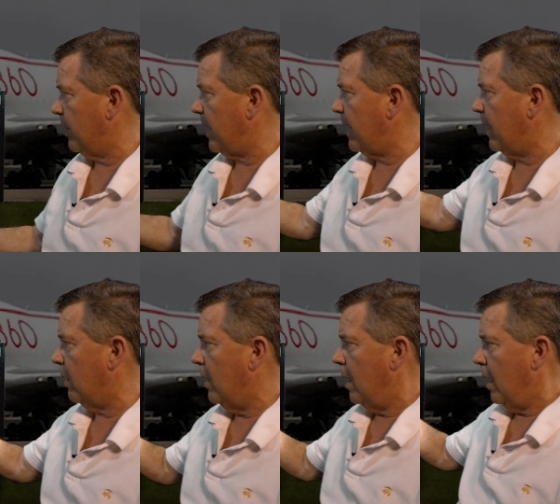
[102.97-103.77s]
But
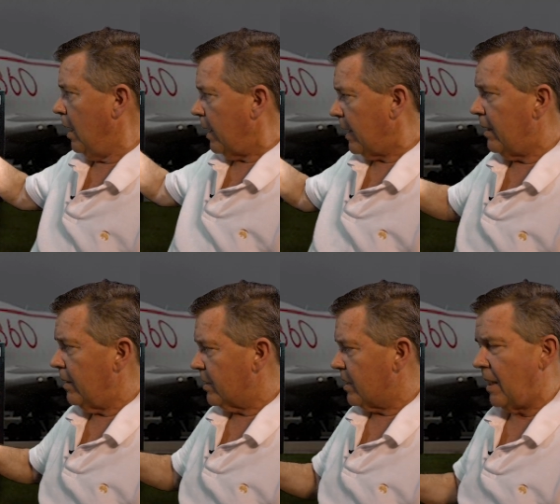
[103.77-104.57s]
anyhow, in
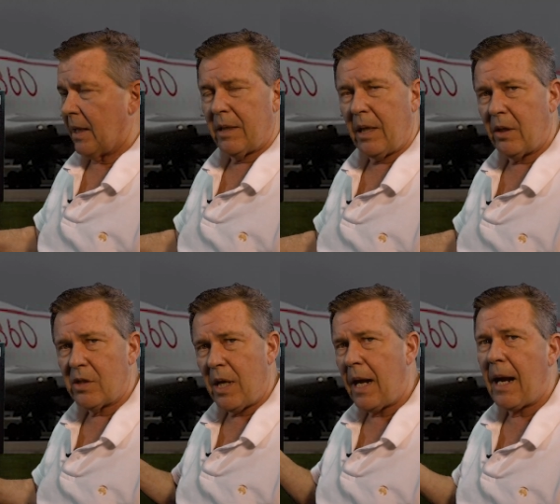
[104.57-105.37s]
this thing, it
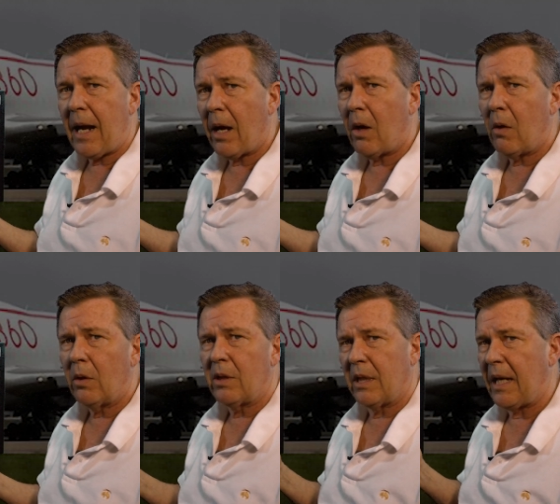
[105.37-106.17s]
tells you
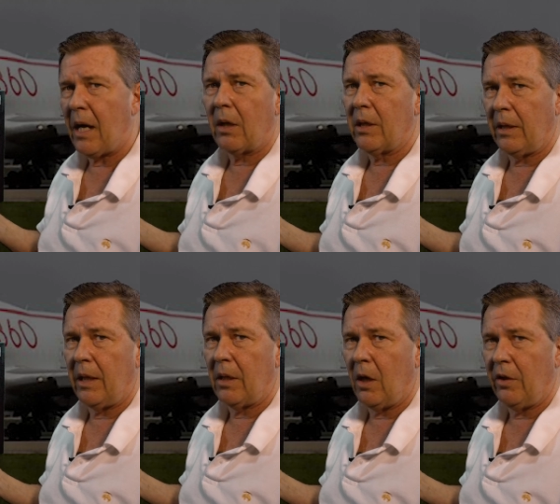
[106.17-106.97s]
how to
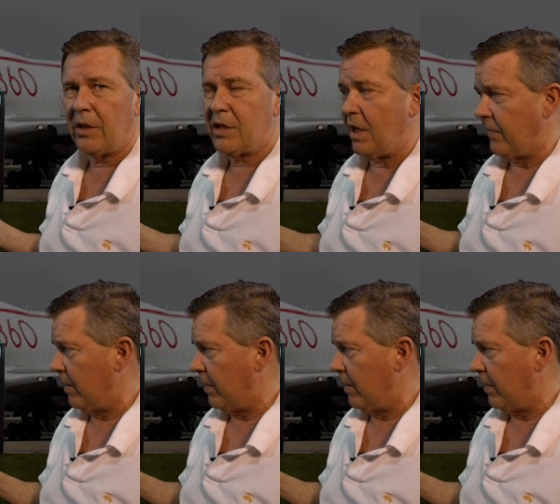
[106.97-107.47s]
calculate all this stuff.